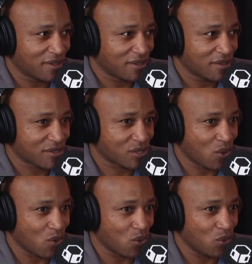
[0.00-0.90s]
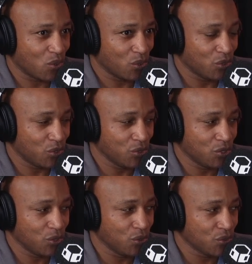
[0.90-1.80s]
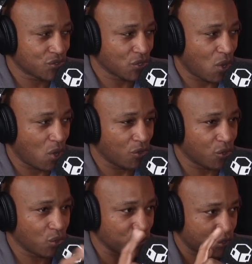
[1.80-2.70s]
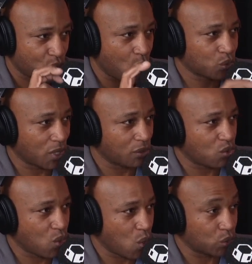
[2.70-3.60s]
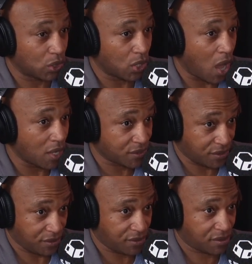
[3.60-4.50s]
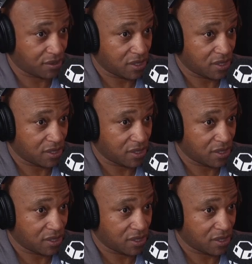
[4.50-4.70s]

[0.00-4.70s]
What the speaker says: So you use all those quote unquote losses